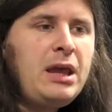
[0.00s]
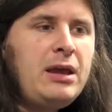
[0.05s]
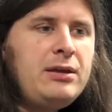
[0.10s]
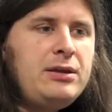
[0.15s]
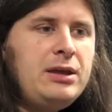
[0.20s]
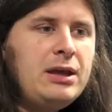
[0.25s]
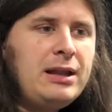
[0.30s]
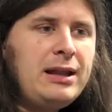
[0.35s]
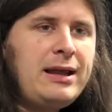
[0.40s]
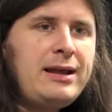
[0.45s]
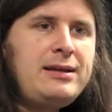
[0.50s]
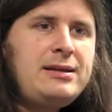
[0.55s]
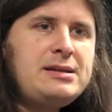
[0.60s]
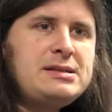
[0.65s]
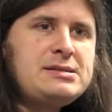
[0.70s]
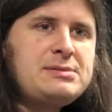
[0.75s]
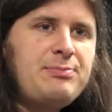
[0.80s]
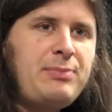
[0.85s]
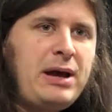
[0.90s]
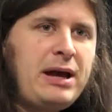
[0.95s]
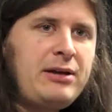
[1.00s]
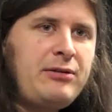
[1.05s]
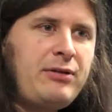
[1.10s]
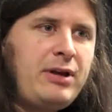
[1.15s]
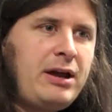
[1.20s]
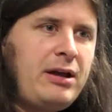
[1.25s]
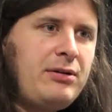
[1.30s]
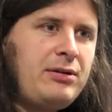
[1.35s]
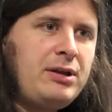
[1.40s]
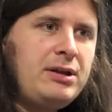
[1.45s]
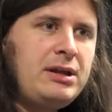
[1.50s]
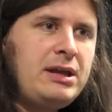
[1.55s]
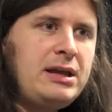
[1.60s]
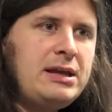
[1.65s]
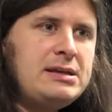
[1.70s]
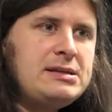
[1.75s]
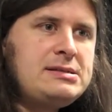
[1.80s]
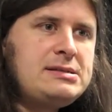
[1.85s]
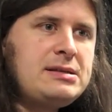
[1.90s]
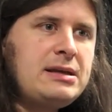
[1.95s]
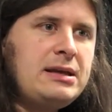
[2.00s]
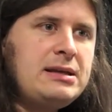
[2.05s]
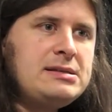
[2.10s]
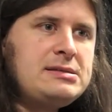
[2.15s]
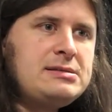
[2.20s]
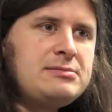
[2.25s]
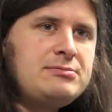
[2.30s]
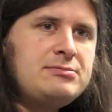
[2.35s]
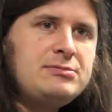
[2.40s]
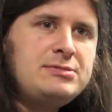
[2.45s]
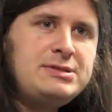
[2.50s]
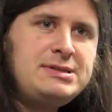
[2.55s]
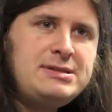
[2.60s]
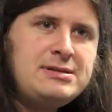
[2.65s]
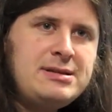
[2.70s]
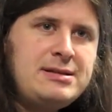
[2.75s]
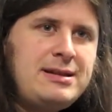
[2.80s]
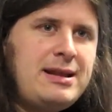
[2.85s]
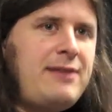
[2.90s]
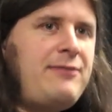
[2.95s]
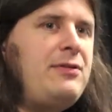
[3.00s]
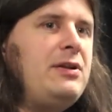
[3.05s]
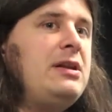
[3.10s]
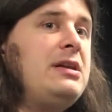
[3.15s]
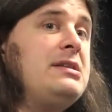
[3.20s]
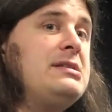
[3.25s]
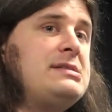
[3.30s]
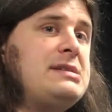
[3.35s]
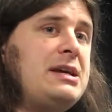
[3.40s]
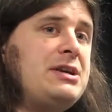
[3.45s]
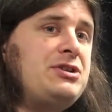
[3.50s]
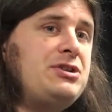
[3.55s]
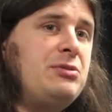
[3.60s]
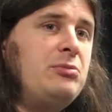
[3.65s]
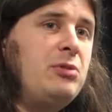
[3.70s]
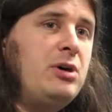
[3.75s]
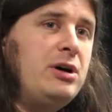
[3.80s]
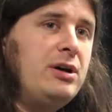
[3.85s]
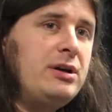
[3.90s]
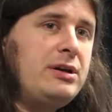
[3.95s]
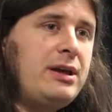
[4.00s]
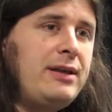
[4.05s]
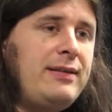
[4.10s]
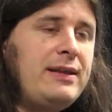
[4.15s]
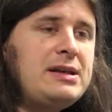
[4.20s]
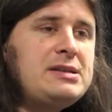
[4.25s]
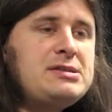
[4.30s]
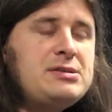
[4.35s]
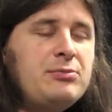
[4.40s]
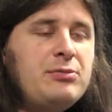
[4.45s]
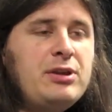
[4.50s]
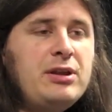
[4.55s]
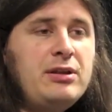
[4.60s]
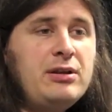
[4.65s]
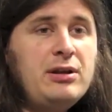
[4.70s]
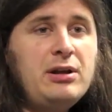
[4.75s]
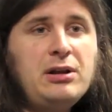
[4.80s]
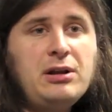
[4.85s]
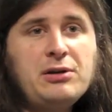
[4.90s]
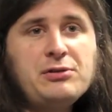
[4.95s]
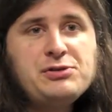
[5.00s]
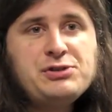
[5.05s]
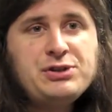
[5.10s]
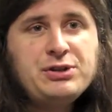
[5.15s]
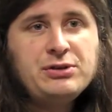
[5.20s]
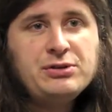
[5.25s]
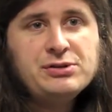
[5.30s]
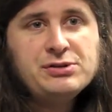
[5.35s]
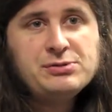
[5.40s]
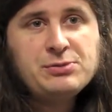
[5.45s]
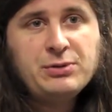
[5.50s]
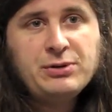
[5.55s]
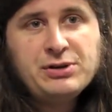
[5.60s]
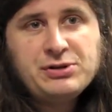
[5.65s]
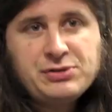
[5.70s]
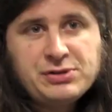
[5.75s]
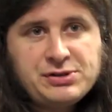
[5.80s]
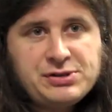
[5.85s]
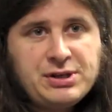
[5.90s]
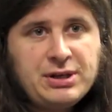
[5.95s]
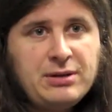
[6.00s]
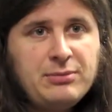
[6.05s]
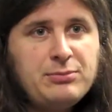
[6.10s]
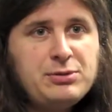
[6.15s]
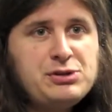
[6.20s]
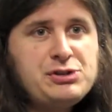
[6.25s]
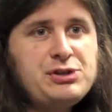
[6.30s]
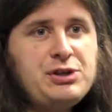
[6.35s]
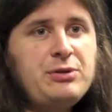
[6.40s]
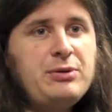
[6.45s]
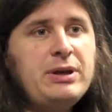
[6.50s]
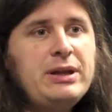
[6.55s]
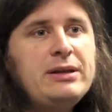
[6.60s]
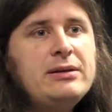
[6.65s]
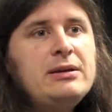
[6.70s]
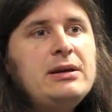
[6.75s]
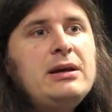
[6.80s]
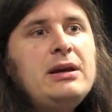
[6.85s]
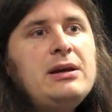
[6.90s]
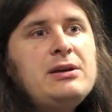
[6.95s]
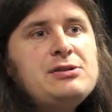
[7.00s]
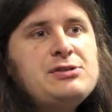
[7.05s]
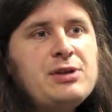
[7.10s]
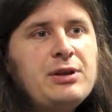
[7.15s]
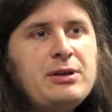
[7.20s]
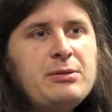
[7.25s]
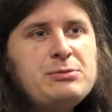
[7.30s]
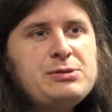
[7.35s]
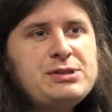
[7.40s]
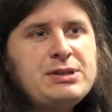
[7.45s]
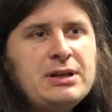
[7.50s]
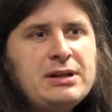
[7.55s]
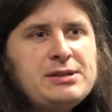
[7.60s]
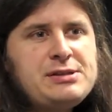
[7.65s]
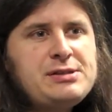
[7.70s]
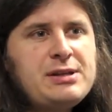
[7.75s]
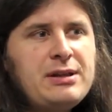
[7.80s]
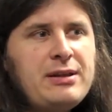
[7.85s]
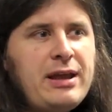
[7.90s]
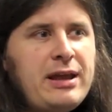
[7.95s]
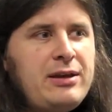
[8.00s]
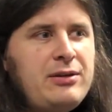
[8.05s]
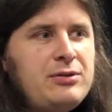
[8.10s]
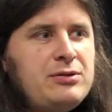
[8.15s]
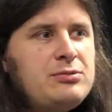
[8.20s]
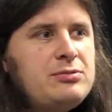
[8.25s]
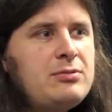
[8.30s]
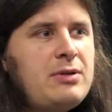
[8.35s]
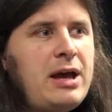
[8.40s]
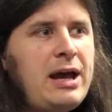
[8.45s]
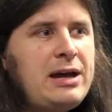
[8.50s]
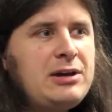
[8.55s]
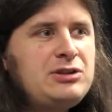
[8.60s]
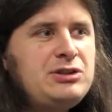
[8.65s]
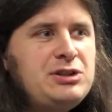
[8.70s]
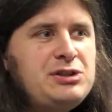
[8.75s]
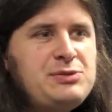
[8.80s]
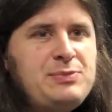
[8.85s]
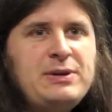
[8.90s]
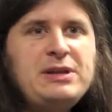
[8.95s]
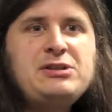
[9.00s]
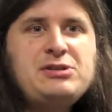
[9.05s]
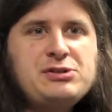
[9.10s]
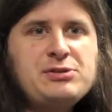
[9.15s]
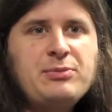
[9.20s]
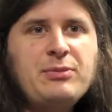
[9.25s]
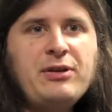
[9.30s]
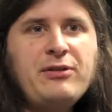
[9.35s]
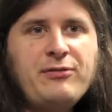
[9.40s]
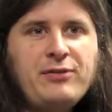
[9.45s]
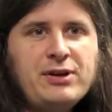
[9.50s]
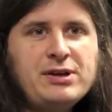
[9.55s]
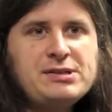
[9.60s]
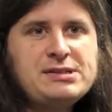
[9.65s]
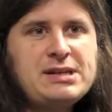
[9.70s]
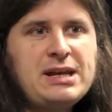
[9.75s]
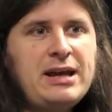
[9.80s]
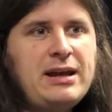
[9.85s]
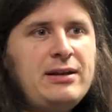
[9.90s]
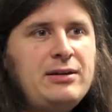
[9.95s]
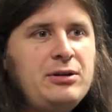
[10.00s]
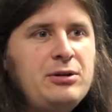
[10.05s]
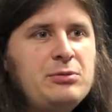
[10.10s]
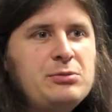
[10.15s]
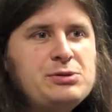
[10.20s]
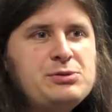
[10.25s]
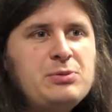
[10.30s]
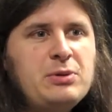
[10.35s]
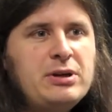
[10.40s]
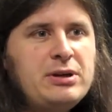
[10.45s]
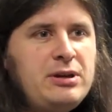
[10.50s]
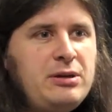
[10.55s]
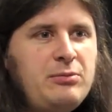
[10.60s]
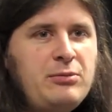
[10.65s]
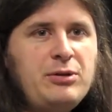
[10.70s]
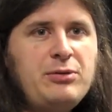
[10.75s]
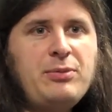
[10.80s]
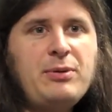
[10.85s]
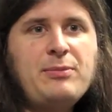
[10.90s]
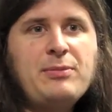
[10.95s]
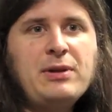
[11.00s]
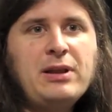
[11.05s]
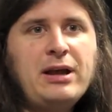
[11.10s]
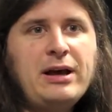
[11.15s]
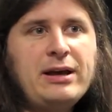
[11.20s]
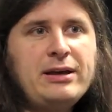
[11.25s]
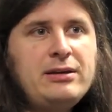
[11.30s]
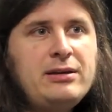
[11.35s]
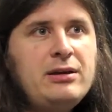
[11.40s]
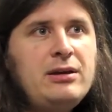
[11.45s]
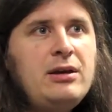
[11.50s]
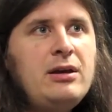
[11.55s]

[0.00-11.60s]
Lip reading: Yolanda's background is definitely in session work, and that's something that a lot of students were interested in pursuing. So it was nice that they could actually speak to somebody firsthand who was working with people like,